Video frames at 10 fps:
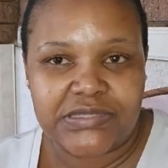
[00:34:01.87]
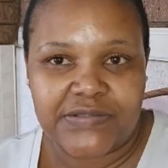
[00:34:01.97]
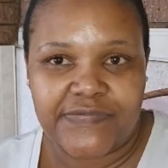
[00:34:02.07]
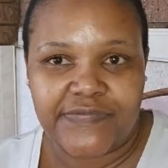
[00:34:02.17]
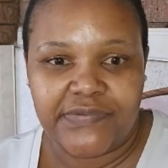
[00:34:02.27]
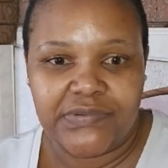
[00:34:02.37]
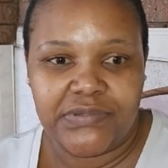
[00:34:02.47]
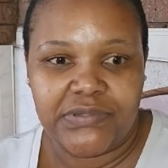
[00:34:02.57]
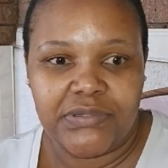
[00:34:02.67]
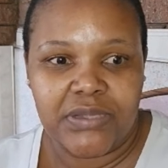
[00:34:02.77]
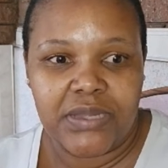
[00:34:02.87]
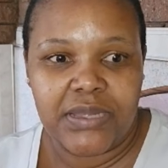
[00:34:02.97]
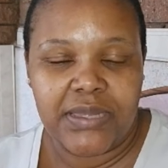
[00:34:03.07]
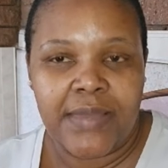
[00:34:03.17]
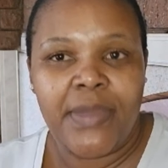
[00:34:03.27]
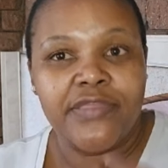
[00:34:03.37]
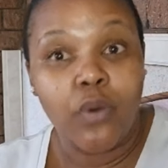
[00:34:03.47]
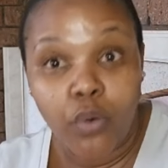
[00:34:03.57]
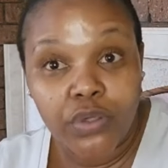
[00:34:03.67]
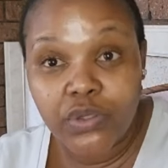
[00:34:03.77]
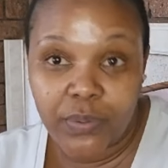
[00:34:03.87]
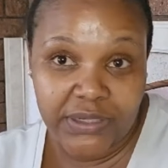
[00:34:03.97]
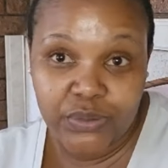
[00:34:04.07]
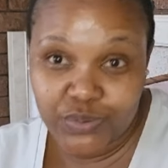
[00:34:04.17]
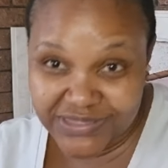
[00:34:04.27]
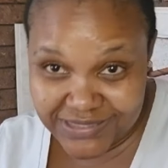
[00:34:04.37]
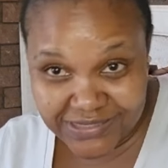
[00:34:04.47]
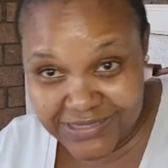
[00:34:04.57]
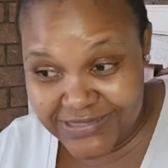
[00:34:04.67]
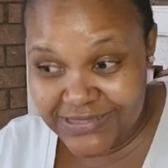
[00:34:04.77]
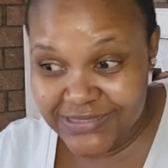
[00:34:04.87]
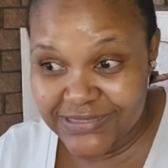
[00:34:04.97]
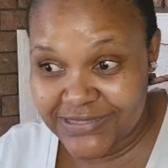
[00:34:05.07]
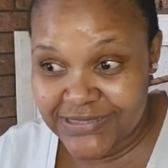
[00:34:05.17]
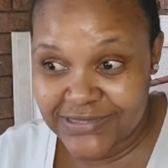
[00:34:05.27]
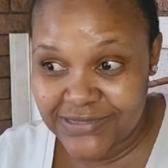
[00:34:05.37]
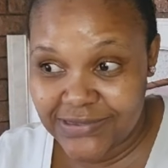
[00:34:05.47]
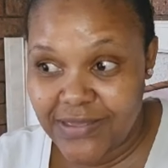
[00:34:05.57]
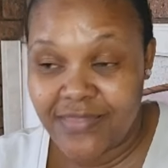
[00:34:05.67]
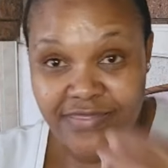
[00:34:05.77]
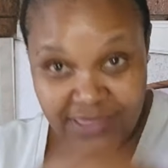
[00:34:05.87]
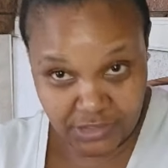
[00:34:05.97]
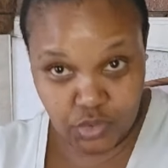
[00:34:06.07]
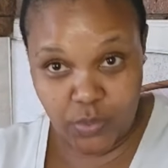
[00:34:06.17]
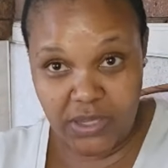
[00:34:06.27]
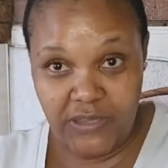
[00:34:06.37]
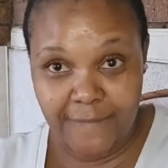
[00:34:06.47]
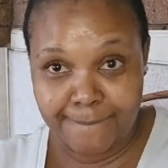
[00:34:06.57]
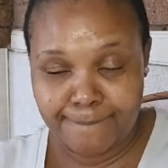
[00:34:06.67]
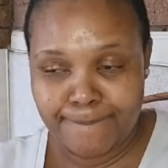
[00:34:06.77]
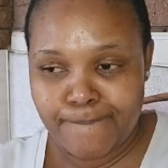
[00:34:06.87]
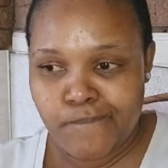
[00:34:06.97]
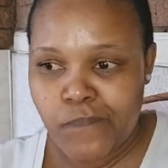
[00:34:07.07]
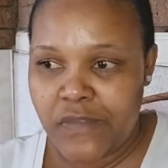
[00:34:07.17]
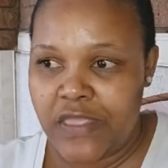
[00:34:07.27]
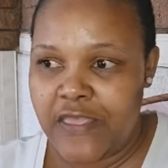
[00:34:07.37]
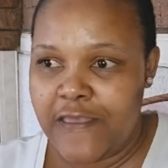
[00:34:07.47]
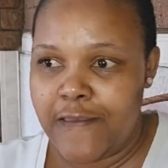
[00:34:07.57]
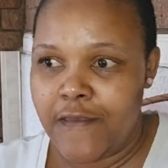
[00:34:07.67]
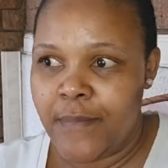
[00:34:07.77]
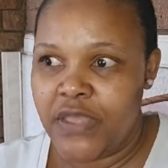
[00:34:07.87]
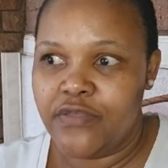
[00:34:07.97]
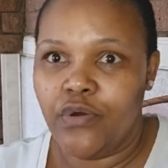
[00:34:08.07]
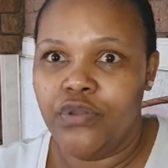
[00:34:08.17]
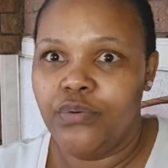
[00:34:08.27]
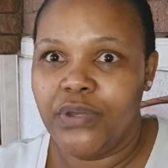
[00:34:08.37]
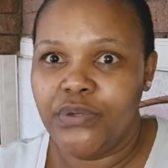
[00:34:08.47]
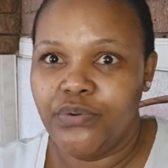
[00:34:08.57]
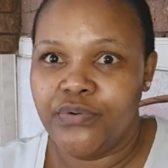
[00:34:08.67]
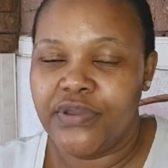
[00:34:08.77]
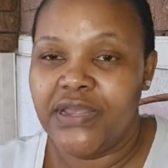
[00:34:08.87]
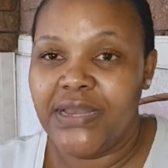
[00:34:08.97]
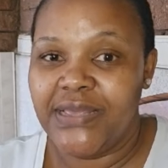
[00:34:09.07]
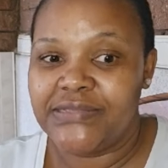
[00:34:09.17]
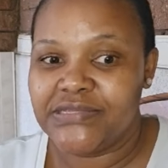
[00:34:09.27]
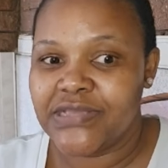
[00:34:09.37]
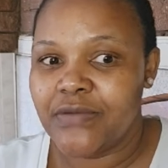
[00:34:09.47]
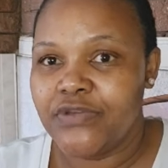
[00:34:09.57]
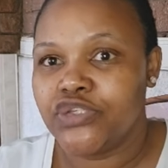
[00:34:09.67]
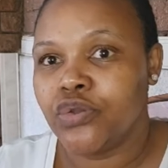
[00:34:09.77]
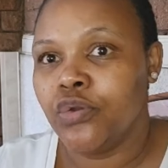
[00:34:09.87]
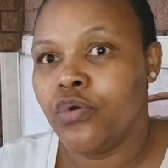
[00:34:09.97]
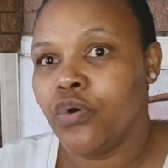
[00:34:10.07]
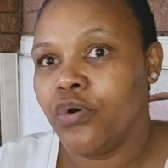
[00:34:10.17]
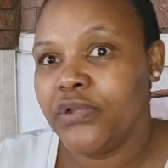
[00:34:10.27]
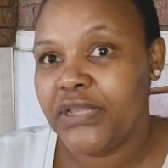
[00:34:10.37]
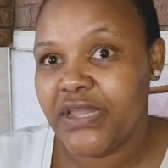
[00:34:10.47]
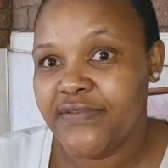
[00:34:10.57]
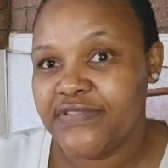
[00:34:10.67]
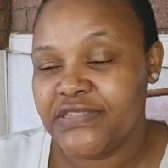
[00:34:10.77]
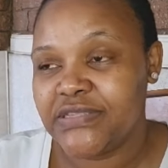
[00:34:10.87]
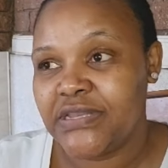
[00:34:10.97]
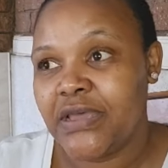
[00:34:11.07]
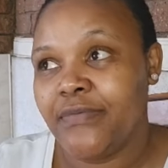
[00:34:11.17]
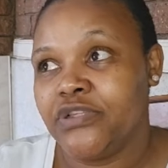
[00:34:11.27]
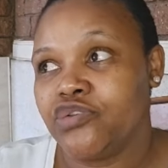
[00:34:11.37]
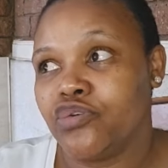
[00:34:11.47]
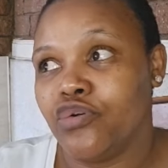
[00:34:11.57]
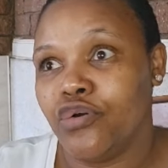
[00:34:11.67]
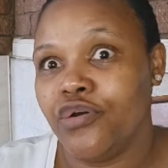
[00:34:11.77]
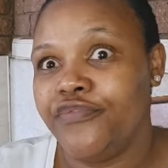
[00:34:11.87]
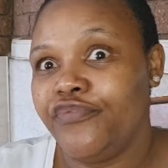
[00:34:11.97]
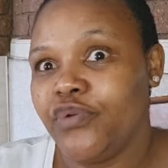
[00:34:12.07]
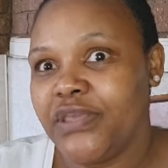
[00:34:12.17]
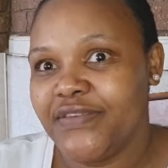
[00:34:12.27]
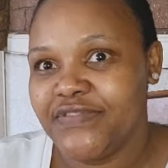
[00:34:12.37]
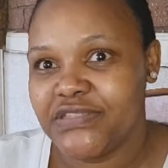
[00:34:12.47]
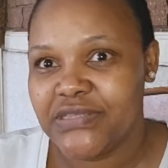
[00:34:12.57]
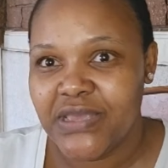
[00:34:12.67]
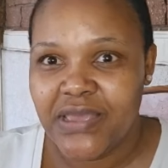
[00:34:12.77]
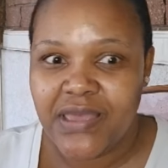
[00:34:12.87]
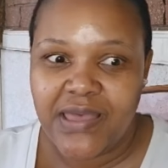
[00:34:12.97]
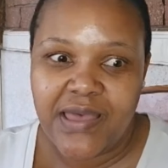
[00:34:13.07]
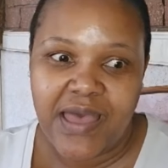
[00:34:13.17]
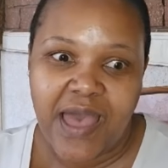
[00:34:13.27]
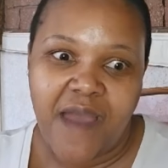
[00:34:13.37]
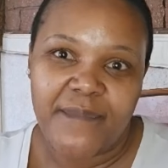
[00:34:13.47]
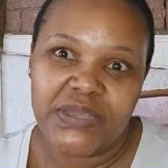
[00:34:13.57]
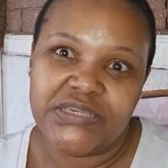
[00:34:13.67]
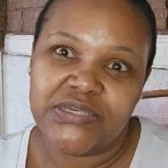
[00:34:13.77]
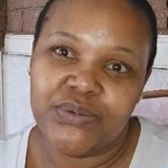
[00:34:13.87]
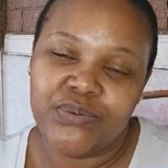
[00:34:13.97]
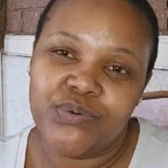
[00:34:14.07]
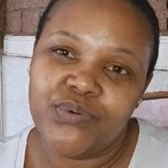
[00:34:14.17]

myself am i the only one who sees this this way Am I the only one who realizes how much God loves us and how much God forgives us? How much